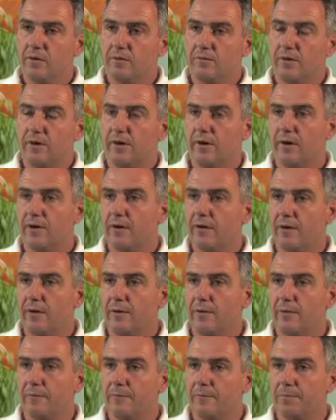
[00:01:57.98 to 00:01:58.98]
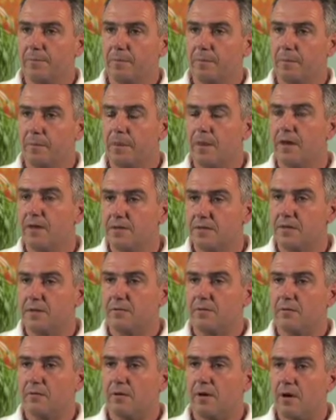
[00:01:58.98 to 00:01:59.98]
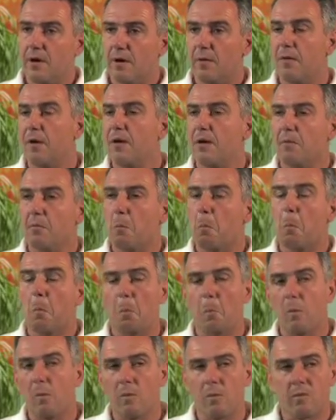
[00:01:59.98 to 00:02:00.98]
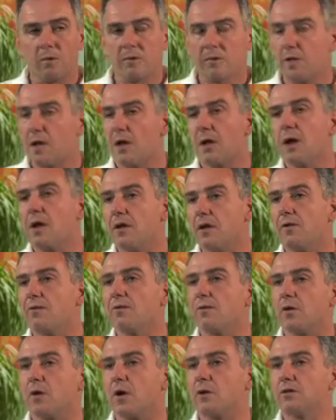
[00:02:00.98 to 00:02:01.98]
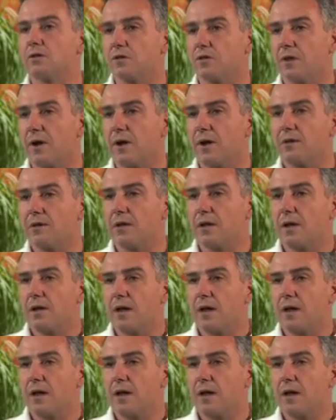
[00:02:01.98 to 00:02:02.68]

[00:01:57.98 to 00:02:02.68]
very um, easy. I mean, with not a lot of constraint,